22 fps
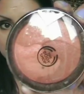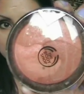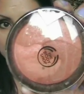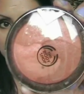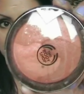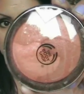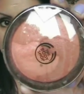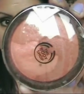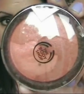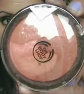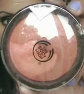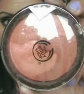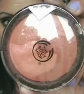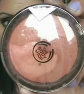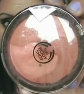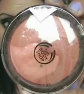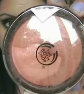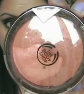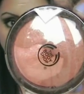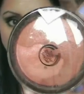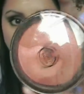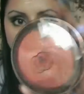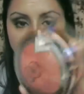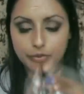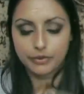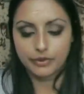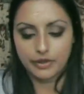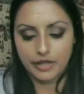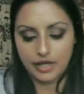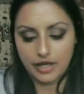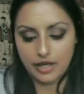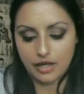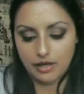My Body Shop,
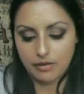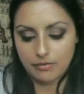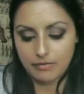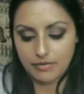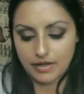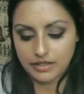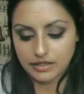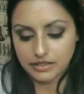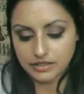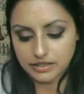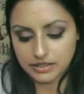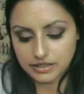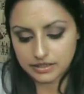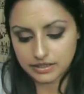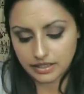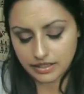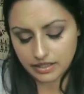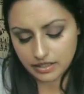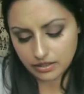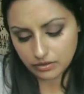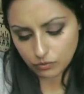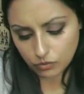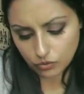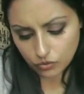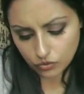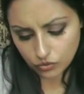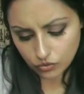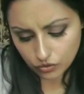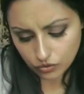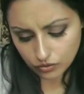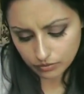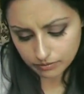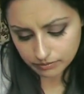and this is, I think,
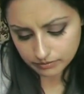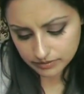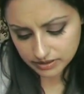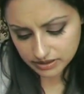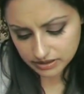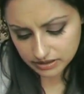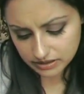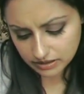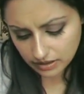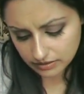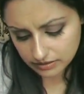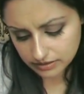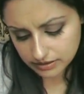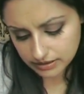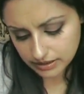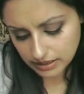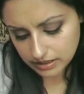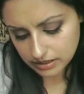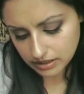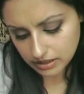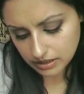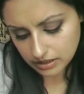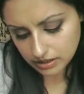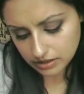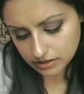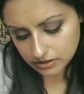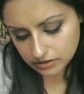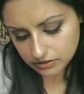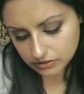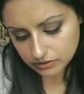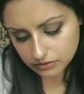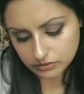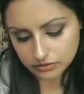Warm Sunset, I think it's
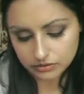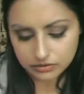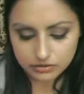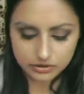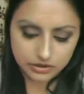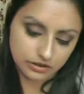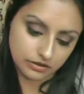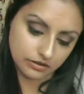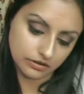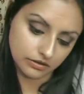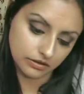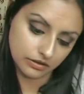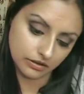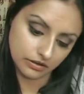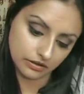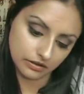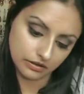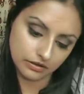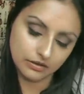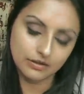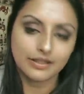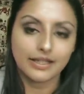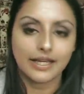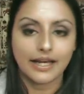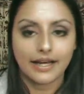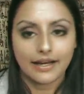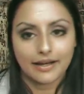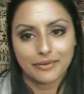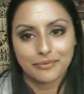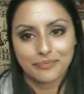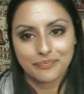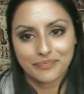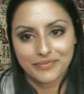called.
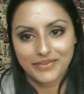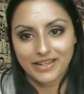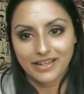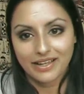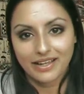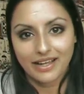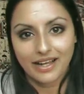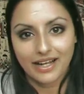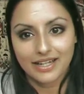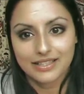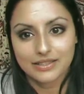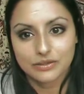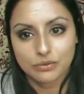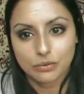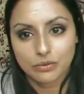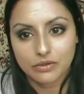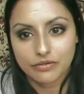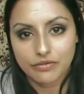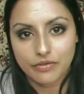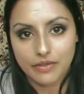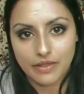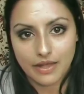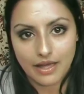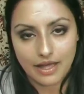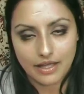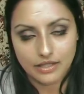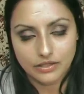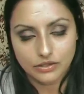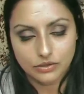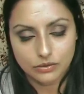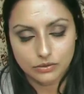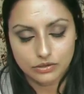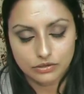Yeah, and it's one of their
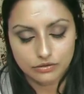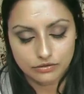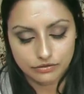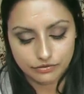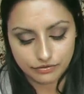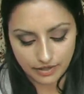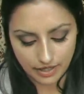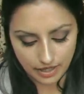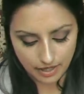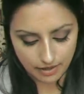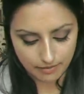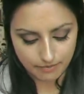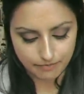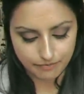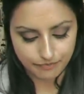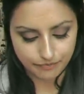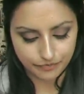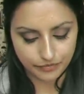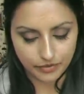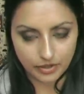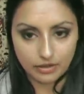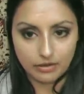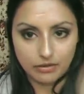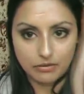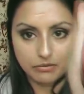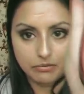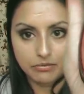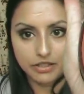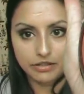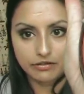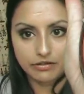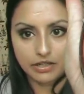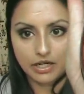sort of
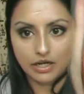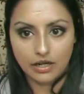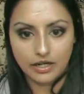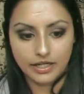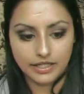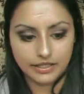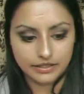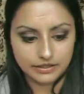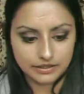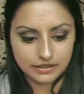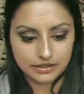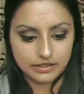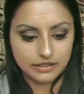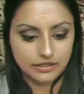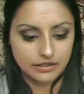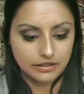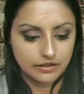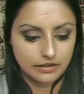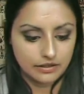mineralised